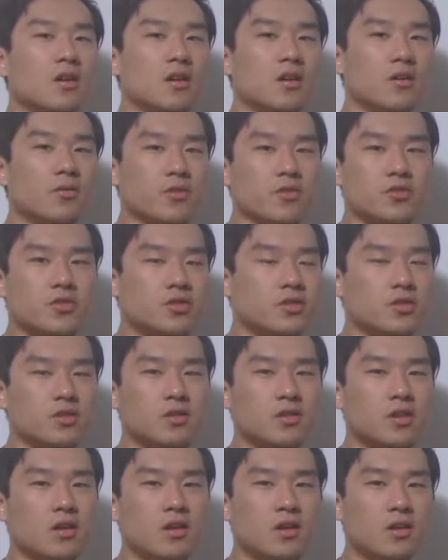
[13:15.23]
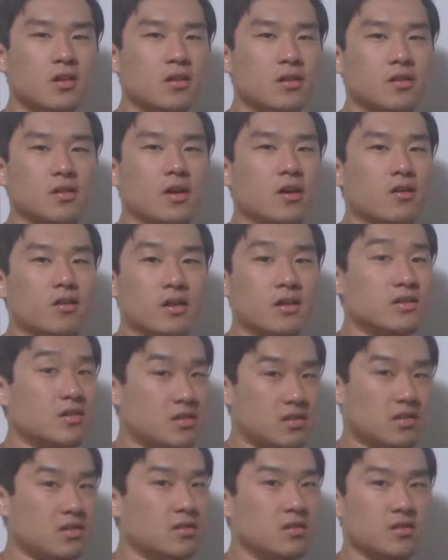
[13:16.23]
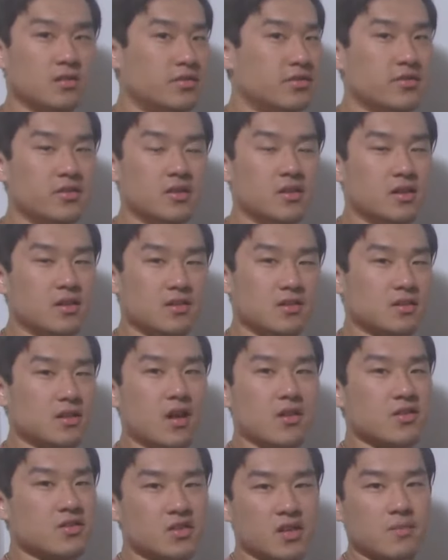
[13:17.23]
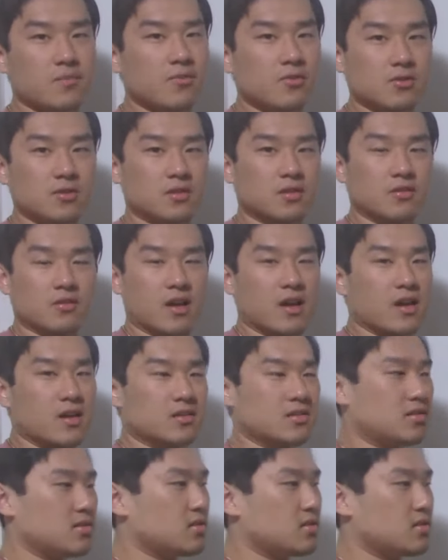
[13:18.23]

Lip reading: which, it's literally, it's not the same word, okay?